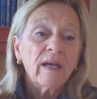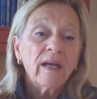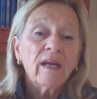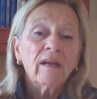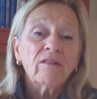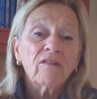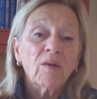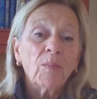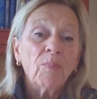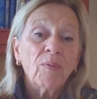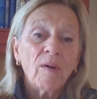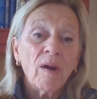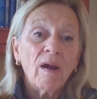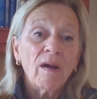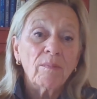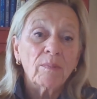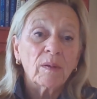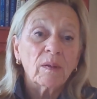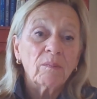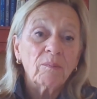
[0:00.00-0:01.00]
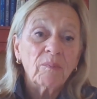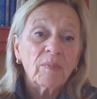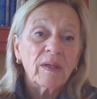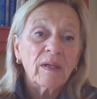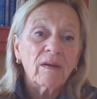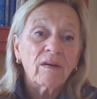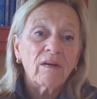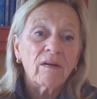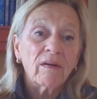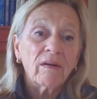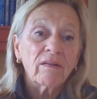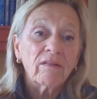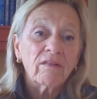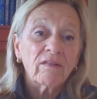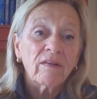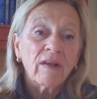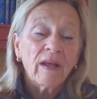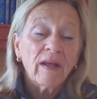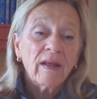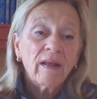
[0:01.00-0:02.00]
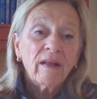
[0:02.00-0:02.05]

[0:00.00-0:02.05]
it's a problem because